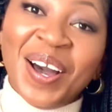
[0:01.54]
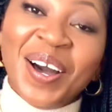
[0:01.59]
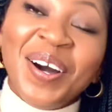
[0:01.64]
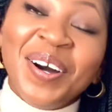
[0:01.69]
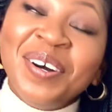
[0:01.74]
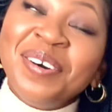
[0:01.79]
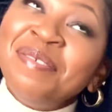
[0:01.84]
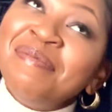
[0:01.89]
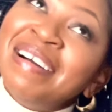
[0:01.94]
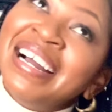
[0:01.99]
Oh
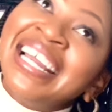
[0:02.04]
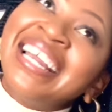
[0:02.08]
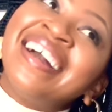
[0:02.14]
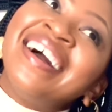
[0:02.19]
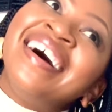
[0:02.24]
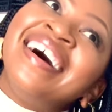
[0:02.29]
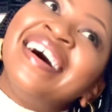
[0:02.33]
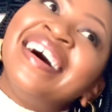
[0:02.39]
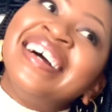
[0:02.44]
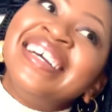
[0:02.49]
my
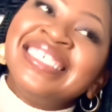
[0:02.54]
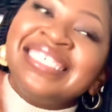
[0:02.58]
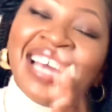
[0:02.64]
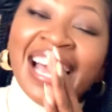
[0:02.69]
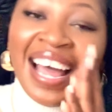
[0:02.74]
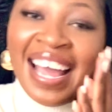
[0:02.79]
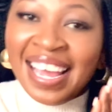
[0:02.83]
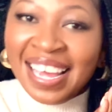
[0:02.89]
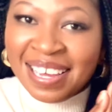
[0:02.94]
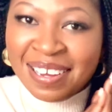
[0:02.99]

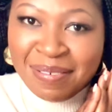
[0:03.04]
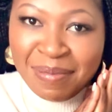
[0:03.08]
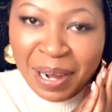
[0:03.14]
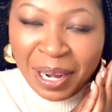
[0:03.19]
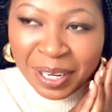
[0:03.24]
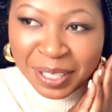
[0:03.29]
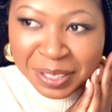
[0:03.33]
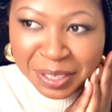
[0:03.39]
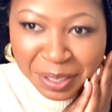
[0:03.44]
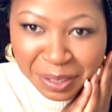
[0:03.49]
gosh, I am
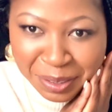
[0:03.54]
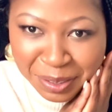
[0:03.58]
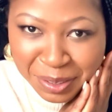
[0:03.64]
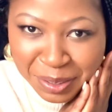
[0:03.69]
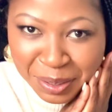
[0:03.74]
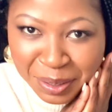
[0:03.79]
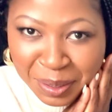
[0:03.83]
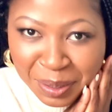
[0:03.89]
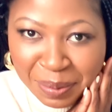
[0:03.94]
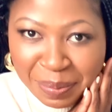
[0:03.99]
on
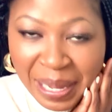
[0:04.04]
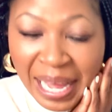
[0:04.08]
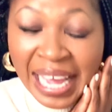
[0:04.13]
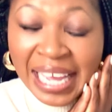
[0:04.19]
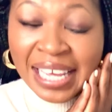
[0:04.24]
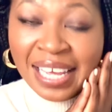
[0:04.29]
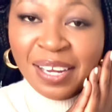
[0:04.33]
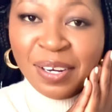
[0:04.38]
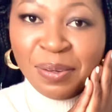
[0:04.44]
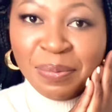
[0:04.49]
YouTube. I
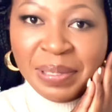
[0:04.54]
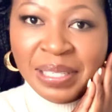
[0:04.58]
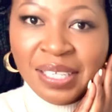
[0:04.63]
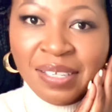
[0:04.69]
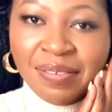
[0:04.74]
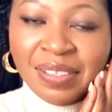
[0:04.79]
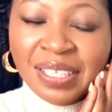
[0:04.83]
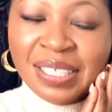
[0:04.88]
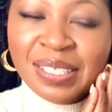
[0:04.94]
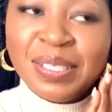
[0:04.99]
cannot
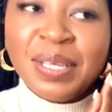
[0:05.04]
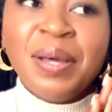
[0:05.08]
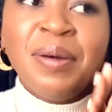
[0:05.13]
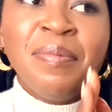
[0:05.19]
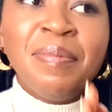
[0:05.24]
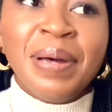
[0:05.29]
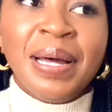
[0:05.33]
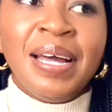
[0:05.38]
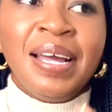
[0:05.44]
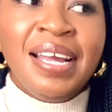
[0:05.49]
believe this,
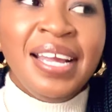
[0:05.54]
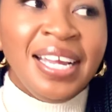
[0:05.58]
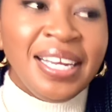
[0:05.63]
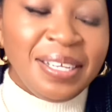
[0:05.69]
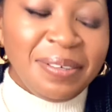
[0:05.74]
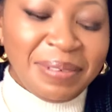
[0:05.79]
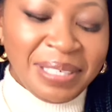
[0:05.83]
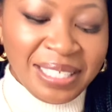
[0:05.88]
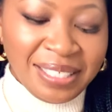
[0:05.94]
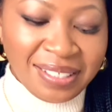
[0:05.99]
but
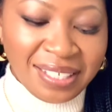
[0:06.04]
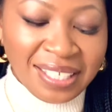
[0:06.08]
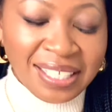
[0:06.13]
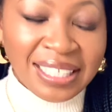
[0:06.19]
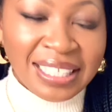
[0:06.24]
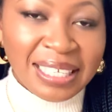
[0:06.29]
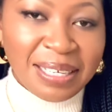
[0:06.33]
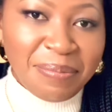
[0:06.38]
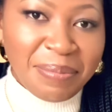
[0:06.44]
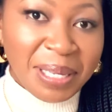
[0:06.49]
anyways,
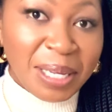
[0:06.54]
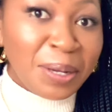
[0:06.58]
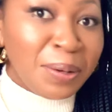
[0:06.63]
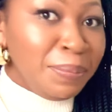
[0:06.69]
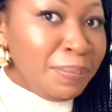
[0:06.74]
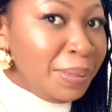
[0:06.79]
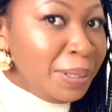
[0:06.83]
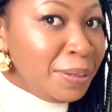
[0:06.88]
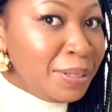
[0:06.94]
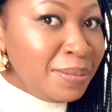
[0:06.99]
let me
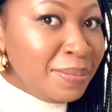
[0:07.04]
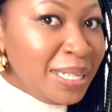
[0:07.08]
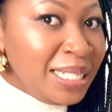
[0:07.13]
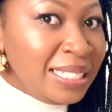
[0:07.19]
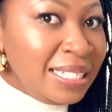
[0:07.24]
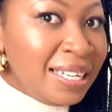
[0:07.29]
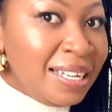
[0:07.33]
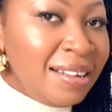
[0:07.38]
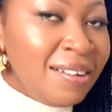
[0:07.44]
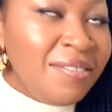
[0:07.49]
compose
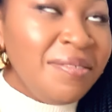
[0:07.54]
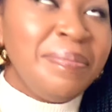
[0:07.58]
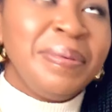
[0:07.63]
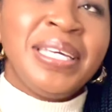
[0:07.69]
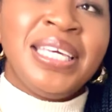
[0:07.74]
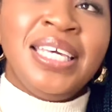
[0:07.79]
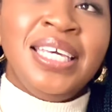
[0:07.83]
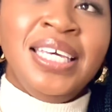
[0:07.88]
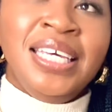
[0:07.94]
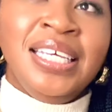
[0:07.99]
myself
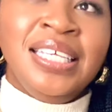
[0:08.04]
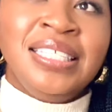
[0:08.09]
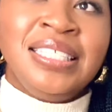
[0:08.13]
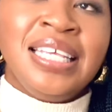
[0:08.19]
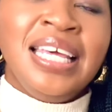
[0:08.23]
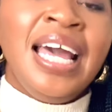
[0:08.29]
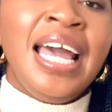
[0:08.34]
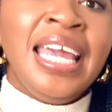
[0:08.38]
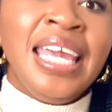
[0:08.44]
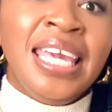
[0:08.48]
because
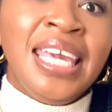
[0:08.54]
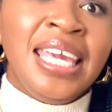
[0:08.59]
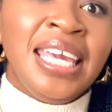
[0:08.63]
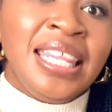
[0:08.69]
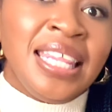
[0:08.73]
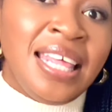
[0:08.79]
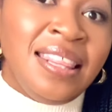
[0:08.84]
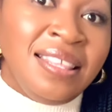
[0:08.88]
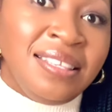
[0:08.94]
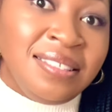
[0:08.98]
I hear
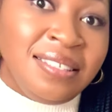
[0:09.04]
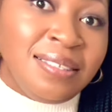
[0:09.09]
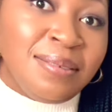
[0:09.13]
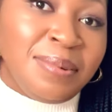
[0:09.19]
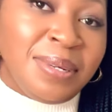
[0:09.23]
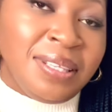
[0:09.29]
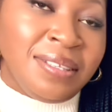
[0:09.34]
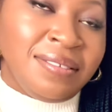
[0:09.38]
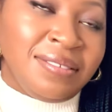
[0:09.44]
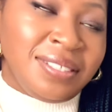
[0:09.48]
that this is
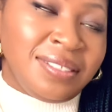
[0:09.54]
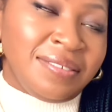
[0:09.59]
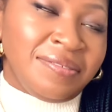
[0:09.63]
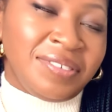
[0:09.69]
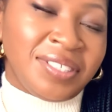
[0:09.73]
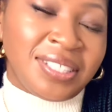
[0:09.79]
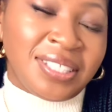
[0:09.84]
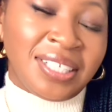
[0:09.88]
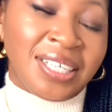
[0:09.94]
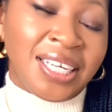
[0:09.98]
where the
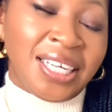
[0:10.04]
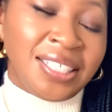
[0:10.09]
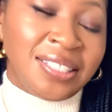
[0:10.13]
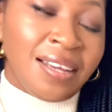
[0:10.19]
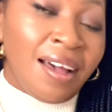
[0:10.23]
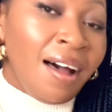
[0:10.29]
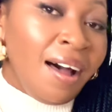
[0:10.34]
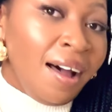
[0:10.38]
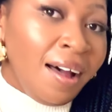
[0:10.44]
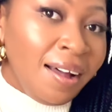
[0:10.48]
sophisticated
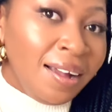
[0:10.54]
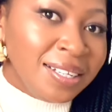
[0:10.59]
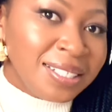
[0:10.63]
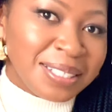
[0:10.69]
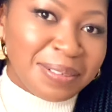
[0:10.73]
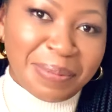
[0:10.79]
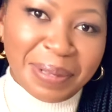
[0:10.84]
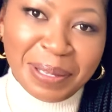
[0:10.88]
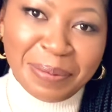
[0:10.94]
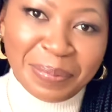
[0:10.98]
hard
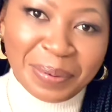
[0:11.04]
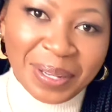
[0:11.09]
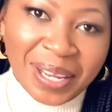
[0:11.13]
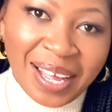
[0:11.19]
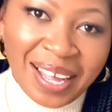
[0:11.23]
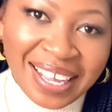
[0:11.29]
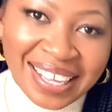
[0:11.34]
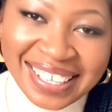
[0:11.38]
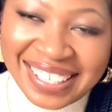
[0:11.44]
people are.